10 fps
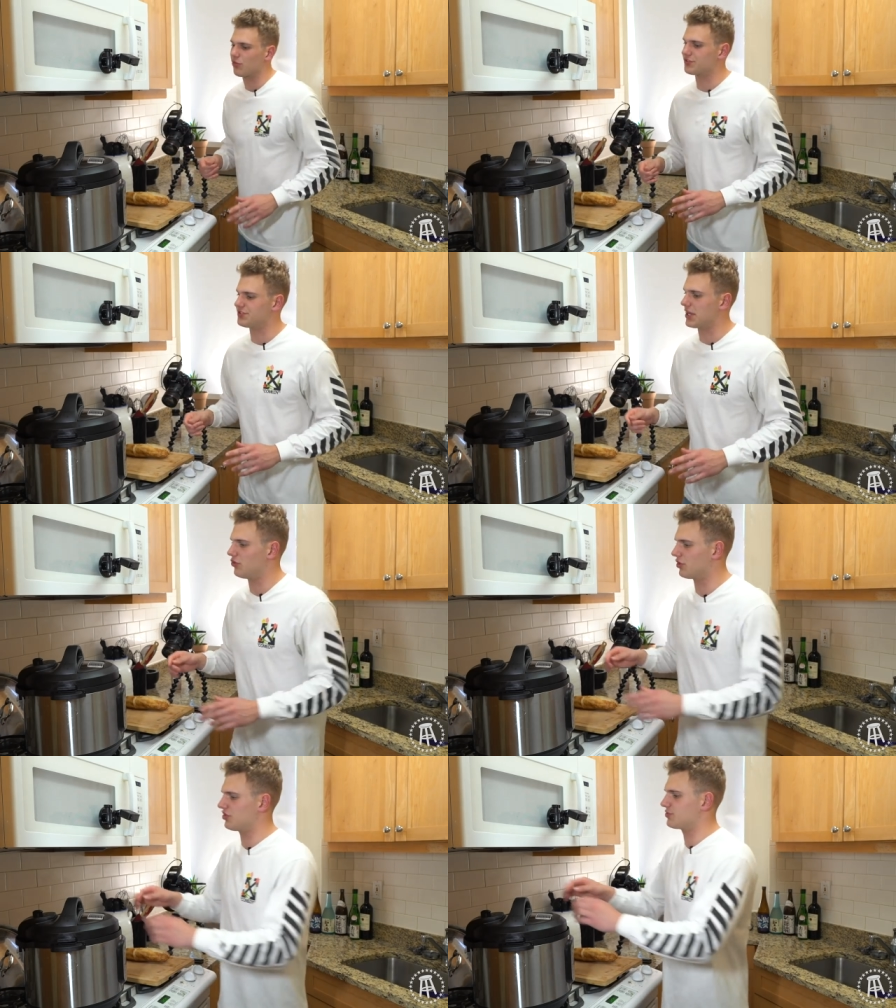let's take a
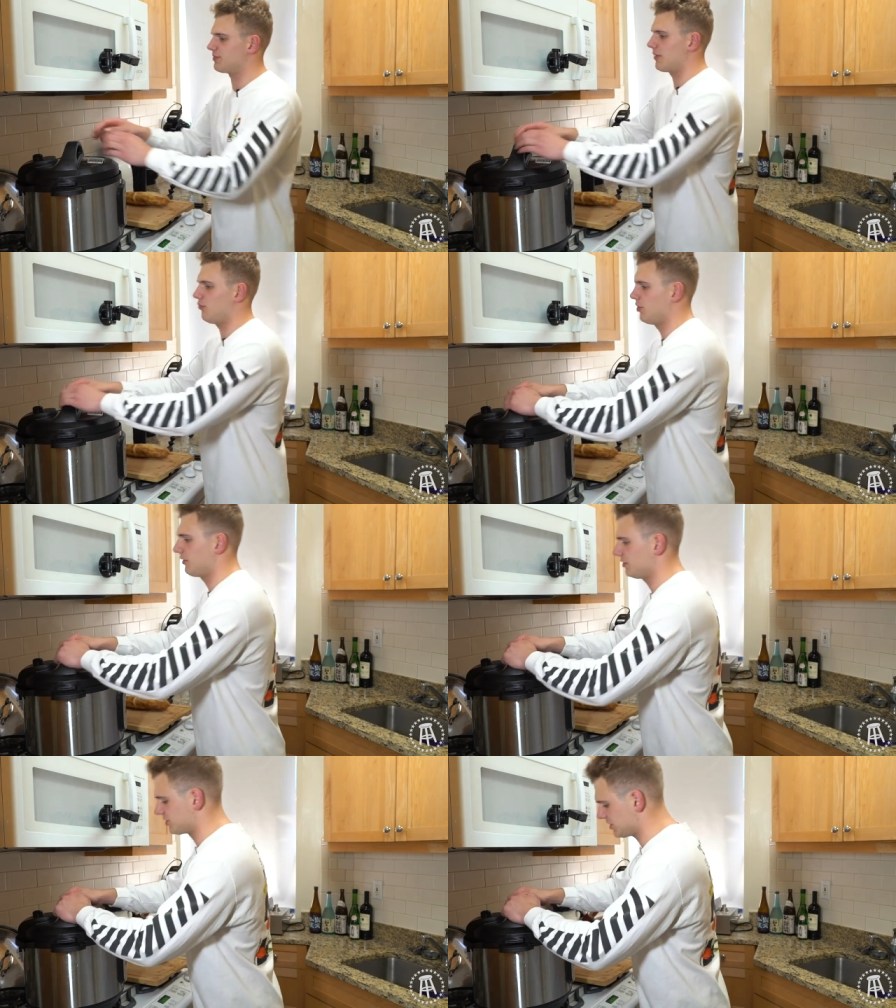look at this bad boy.
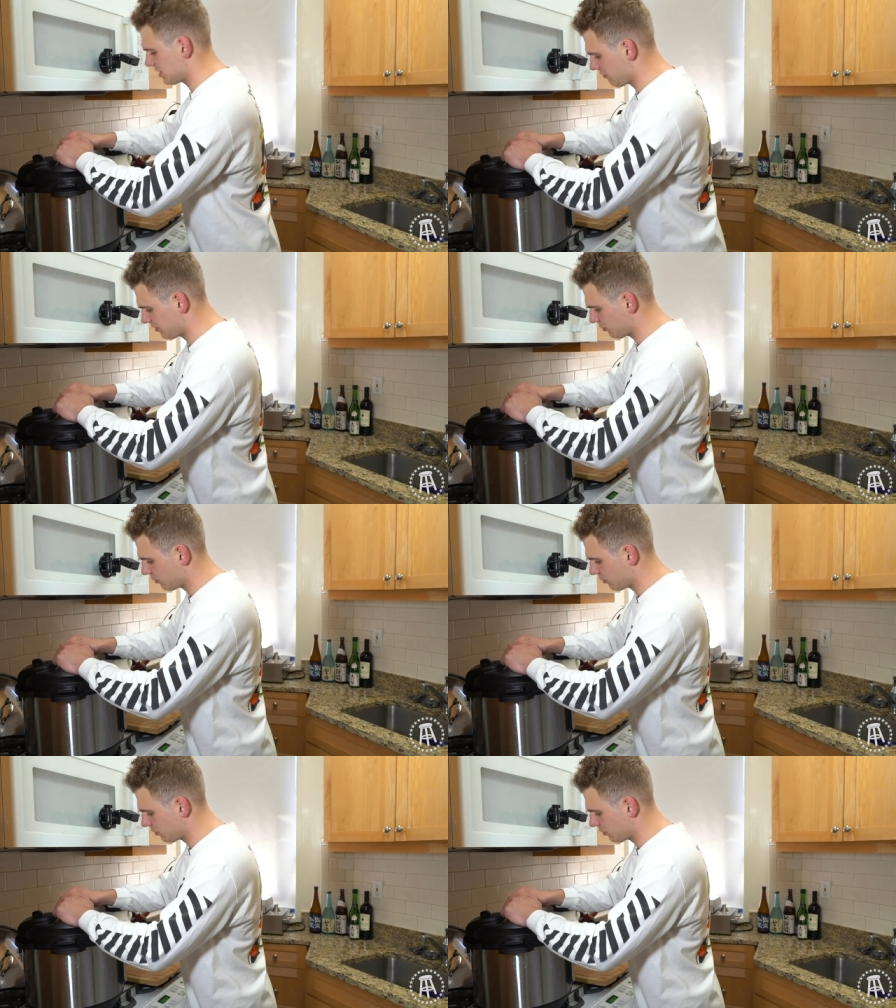Let's see how everything